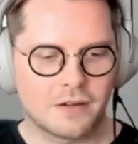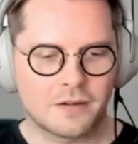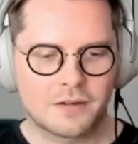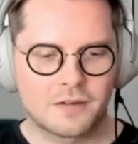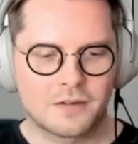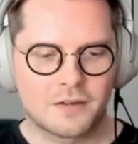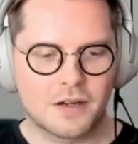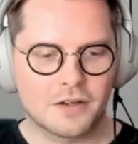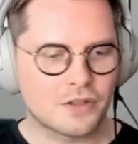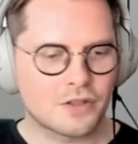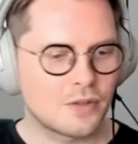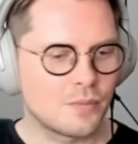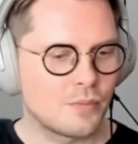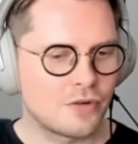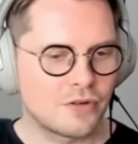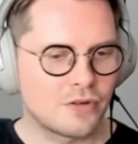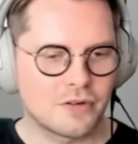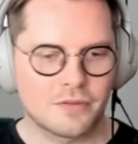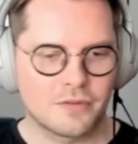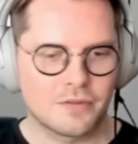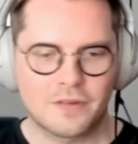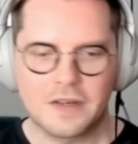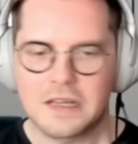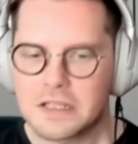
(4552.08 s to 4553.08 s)

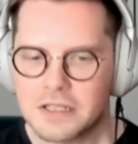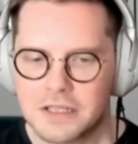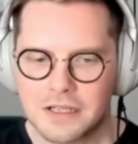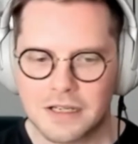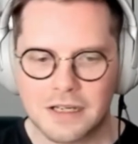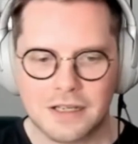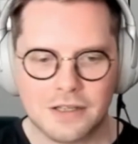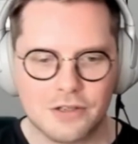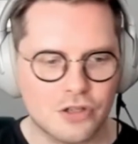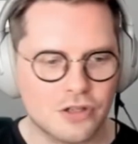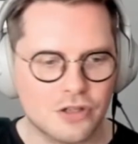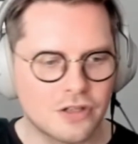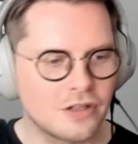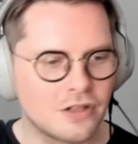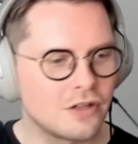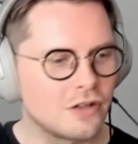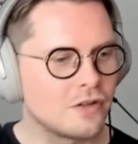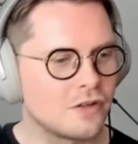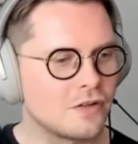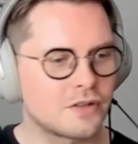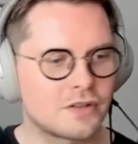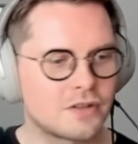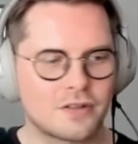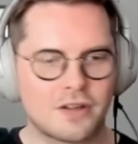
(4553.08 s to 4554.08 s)
customer facing
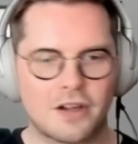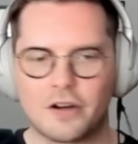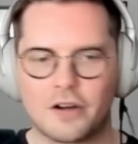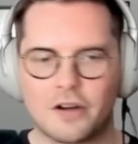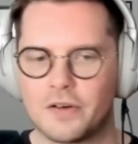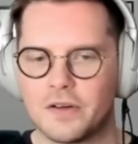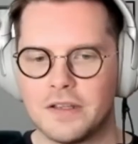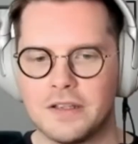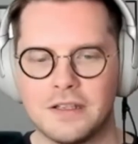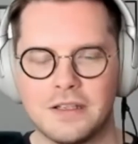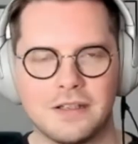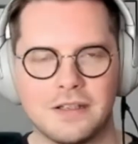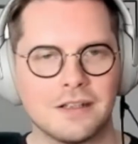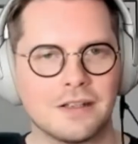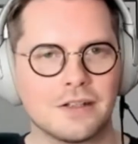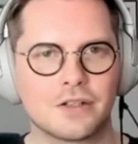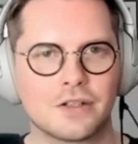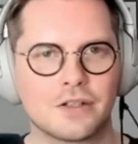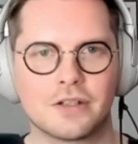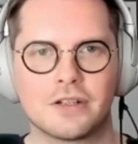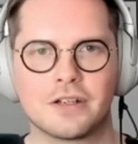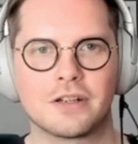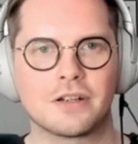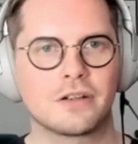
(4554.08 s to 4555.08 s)
engineers, R&D
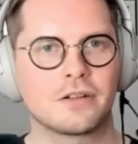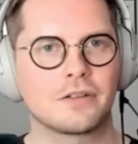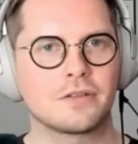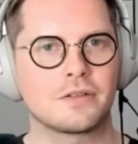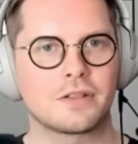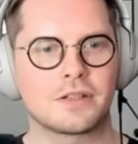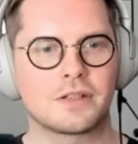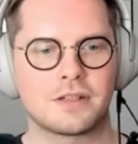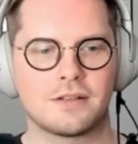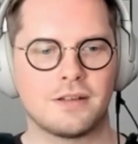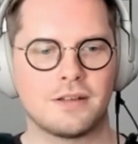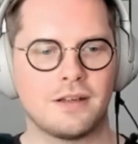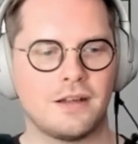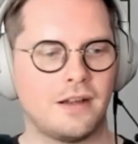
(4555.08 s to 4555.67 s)
engineers,